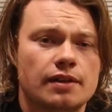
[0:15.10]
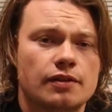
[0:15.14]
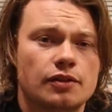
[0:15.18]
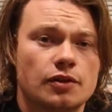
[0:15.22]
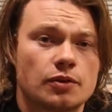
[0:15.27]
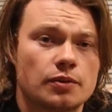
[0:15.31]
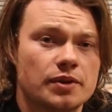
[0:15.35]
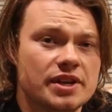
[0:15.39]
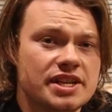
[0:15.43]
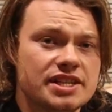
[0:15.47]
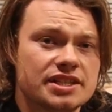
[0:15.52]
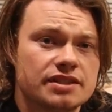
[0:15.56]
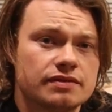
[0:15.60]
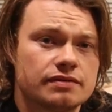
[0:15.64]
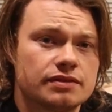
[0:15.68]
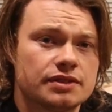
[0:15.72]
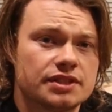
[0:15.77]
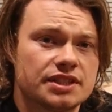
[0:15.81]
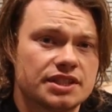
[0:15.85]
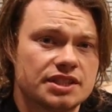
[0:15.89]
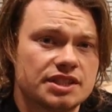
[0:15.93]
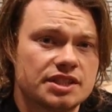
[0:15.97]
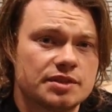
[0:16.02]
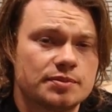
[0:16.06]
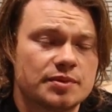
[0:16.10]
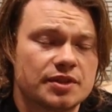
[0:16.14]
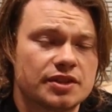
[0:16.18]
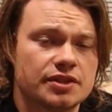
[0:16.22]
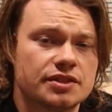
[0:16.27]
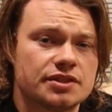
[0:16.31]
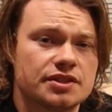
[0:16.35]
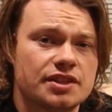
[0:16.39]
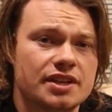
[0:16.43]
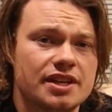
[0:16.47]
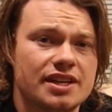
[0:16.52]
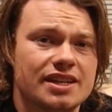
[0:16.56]
The reason for this is
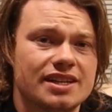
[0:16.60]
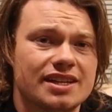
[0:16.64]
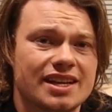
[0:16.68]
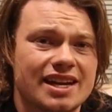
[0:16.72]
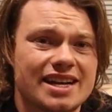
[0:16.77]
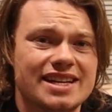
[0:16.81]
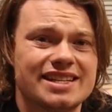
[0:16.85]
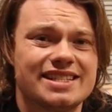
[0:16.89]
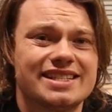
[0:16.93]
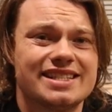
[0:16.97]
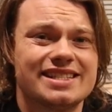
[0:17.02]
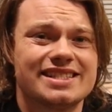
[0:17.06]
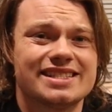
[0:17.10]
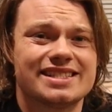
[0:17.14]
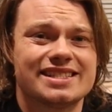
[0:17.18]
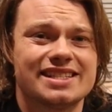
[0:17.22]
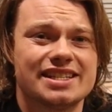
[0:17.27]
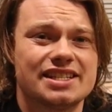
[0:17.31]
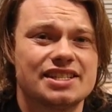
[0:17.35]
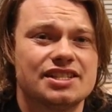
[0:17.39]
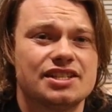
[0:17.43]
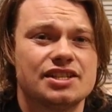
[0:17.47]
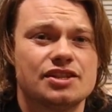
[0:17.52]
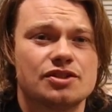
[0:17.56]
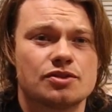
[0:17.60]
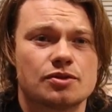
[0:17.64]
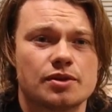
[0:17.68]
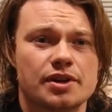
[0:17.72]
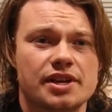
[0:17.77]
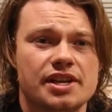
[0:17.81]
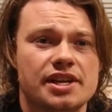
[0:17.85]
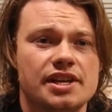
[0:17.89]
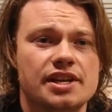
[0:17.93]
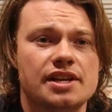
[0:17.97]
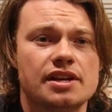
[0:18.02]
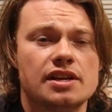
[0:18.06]
because in
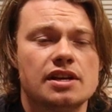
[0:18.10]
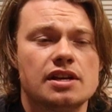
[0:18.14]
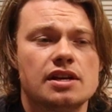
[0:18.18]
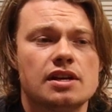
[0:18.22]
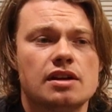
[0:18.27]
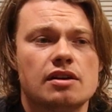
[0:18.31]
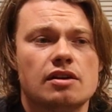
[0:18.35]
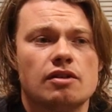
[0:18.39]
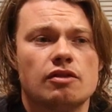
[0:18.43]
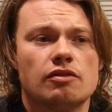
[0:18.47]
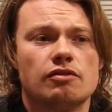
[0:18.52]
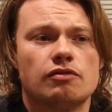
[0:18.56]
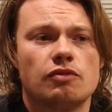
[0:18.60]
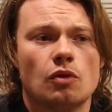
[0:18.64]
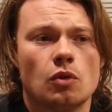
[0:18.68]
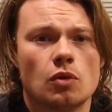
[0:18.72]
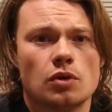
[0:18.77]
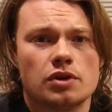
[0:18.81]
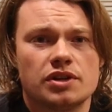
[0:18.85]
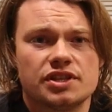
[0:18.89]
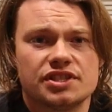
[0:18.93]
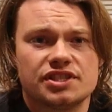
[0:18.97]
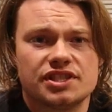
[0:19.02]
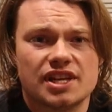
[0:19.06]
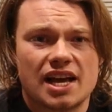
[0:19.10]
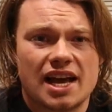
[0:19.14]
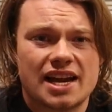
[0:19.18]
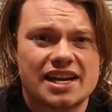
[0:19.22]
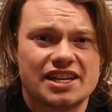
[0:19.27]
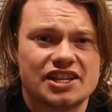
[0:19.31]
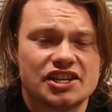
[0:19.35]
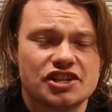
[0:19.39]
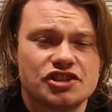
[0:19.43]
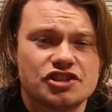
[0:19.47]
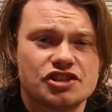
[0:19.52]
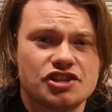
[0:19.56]
1963, Ford
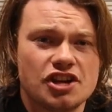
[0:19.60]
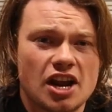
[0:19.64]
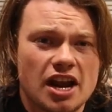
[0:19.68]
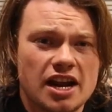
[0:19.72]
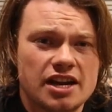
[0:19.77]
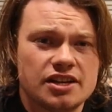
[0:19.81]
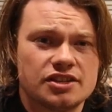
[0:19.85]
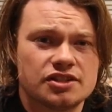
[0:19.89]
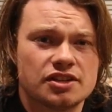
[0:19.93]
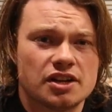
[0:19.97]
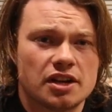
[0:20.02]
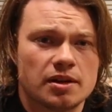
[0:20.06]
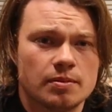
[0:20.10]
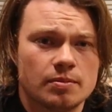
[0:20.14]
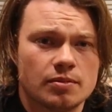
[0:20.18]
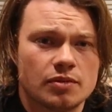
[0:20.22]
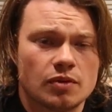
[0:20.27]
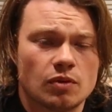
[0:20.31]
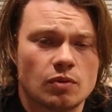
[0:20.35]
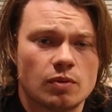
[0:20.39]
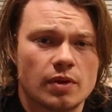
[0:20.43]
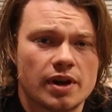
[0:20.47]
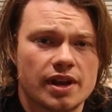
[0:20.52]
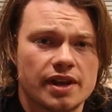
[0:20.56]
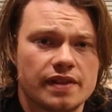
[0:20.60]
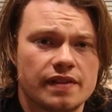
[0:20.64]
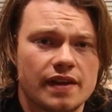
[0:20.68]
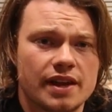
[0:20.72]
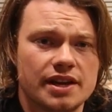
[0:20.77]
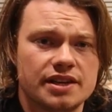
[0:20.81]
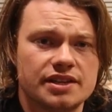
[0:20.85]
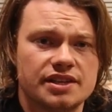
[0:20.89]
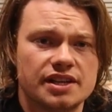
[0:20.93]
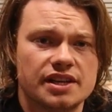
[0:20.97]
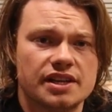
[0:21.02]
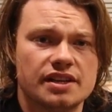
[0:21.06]
decided to change up the way
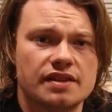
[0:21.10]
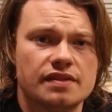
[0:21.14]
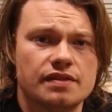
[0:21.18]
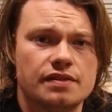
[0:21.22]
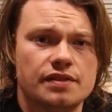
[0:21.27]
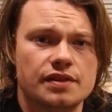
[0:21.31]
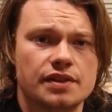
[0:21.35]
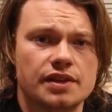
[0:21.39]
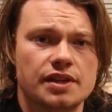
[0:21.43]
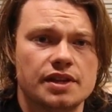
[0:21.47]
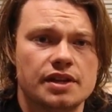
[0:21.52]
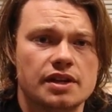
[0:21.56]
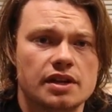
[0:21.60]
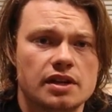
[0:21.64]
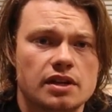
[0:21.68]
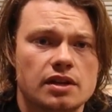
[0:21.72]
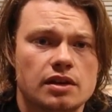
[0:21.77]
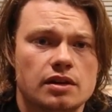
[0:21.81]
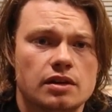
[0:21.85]
they did the